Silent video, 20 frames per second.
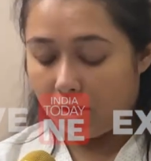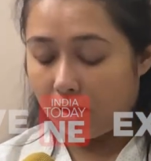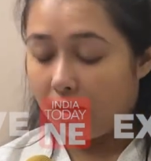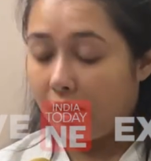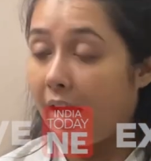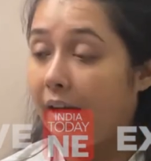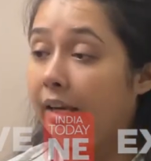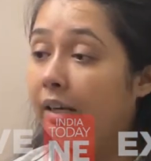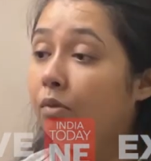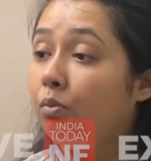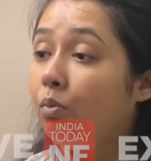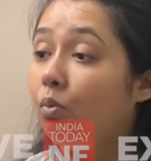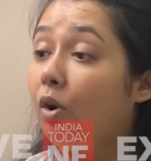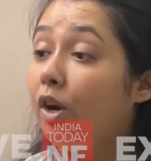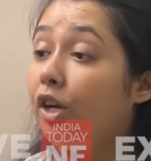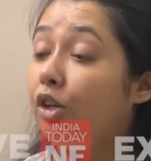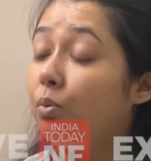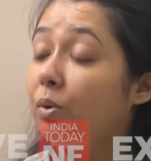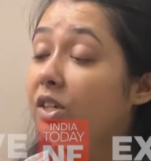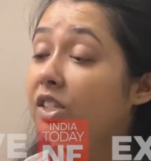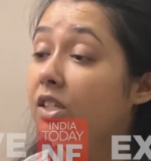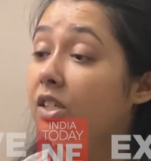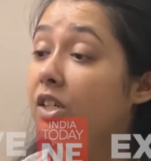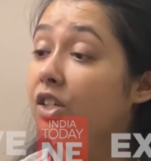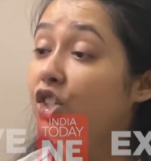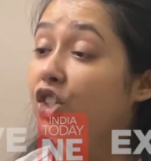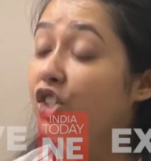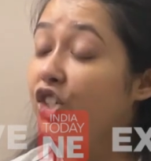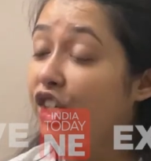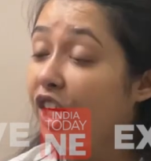And it was a
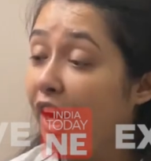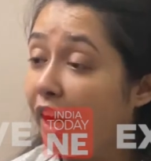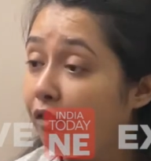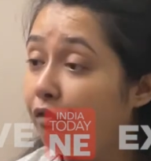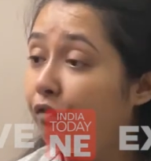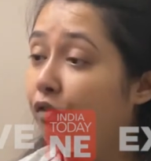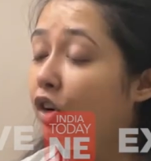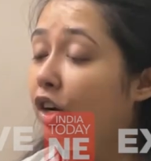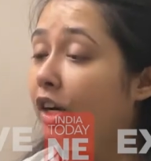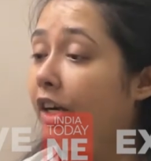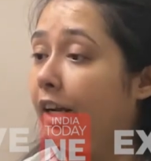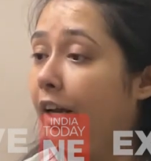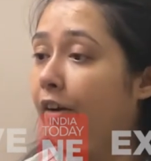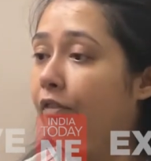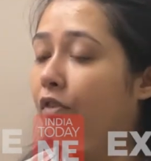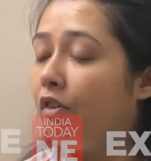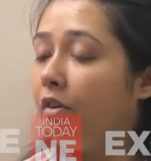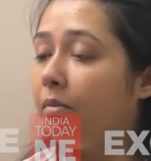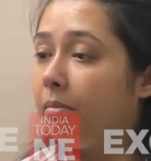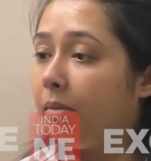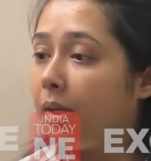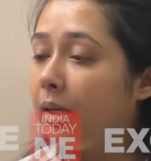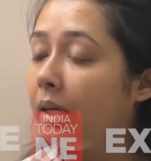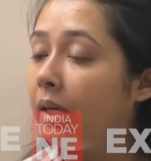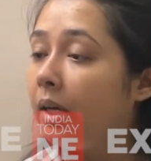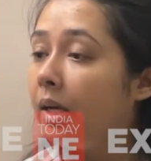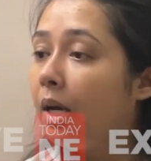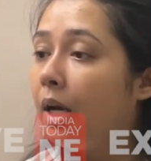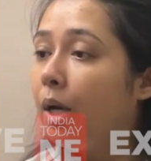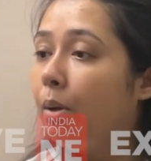shameful day for me
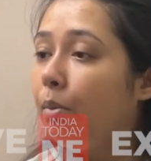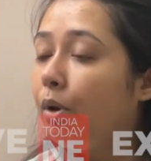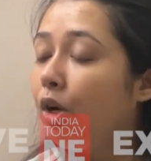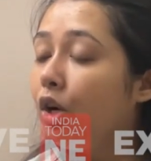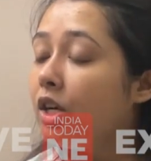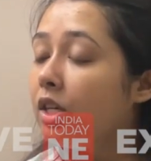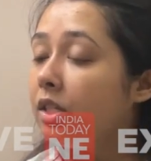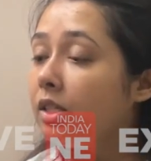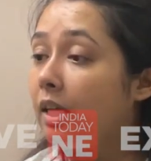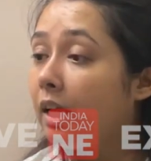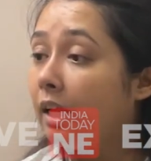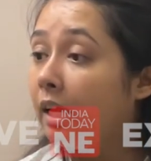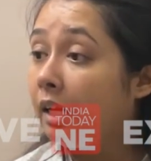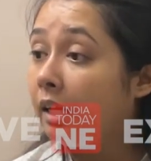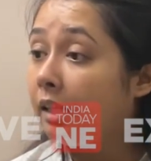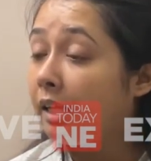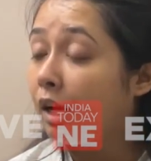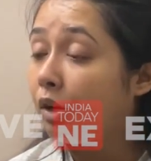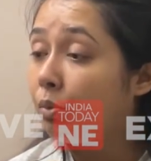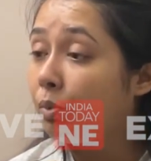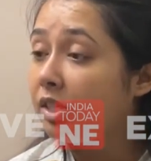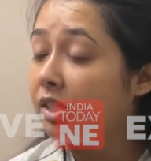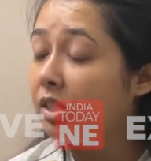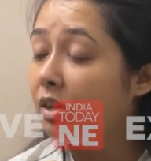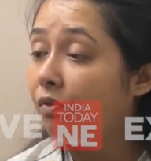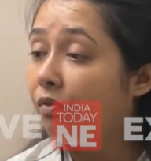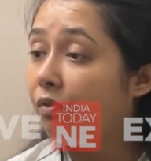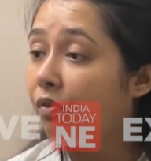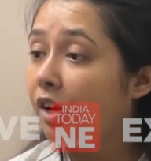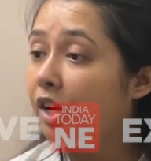because that was
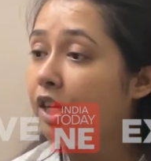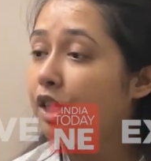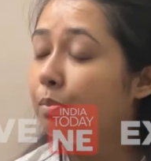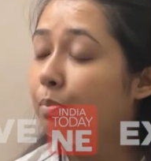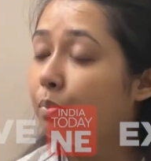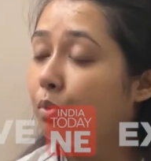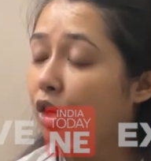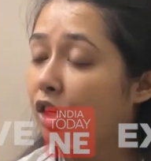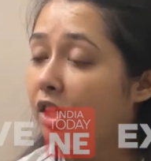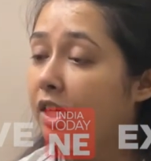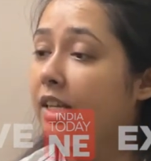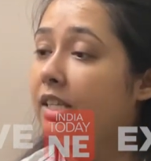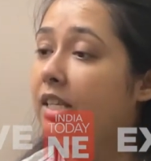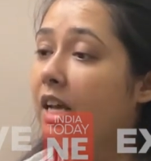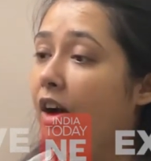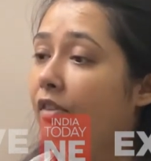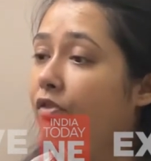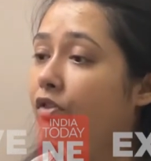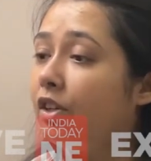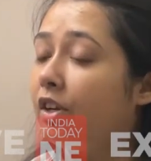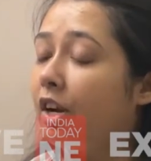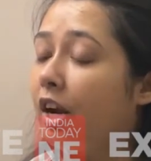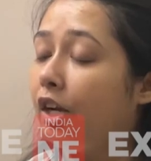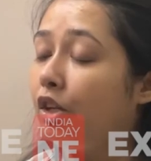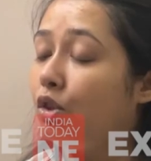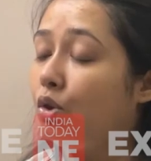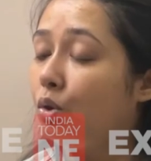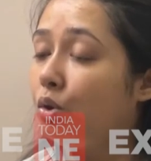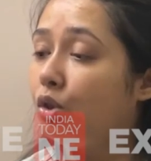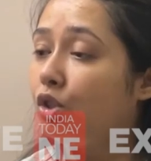the first protest after I
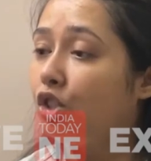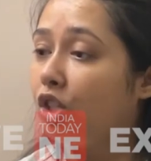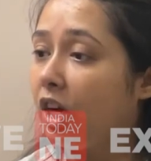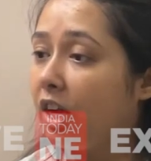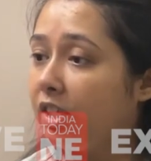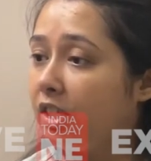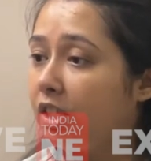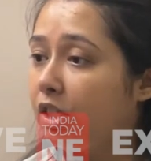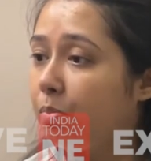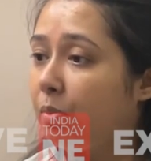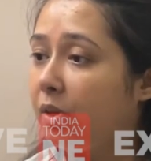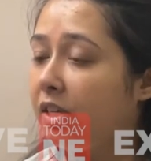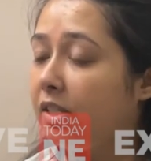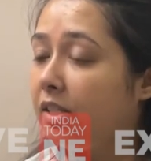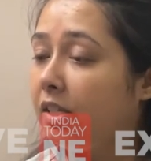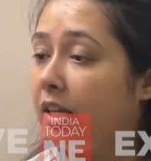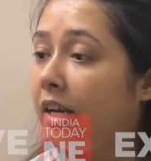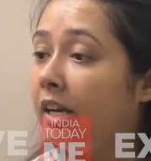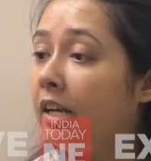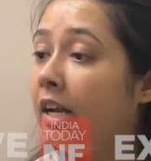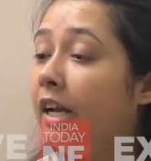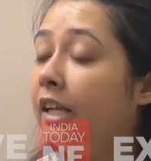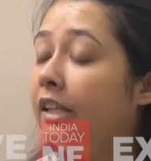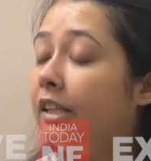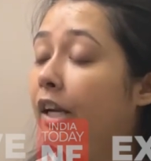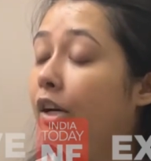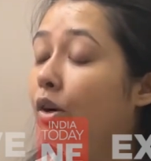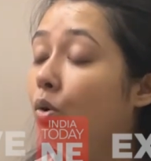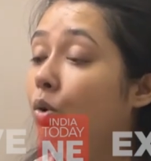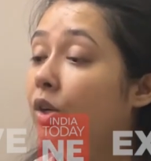took charge as president
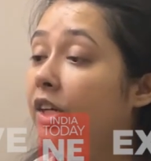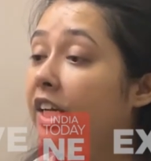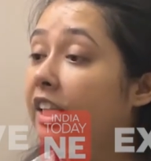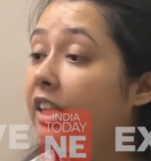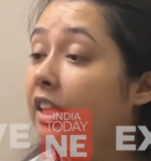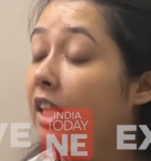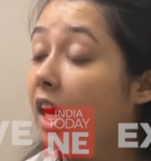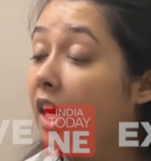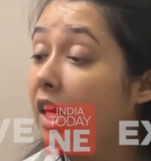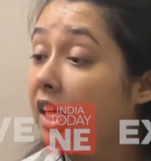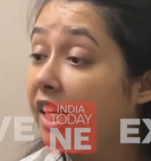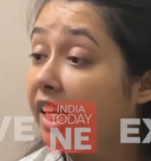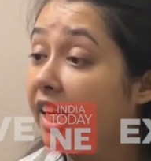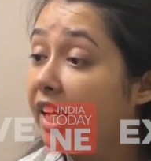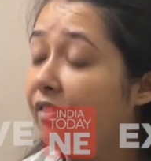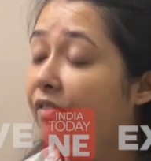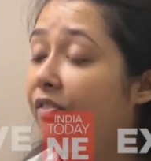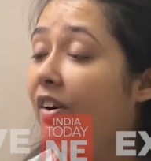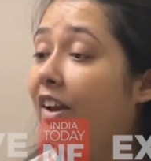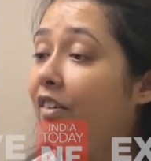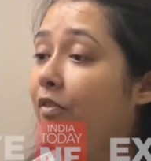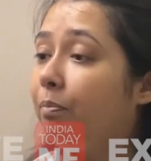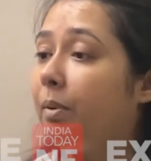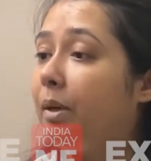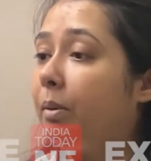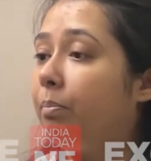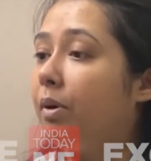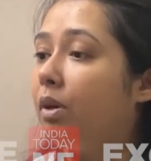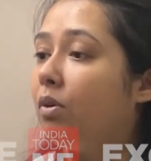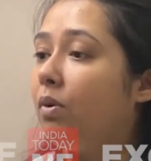that only 35
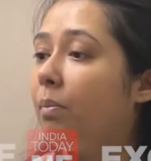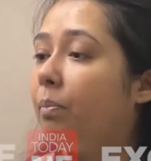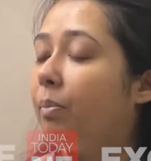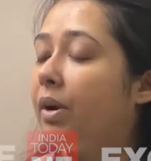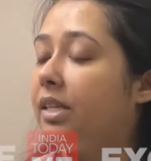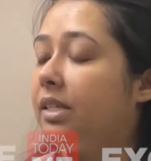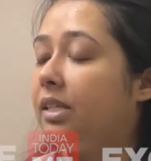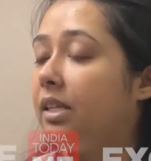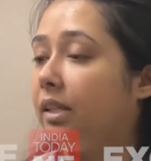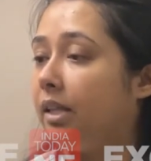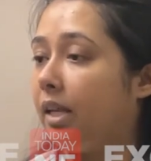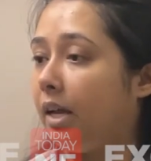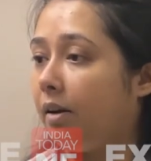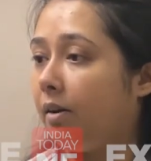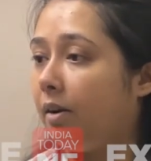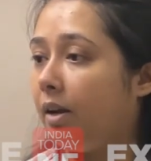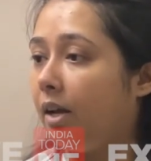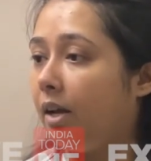people were present there.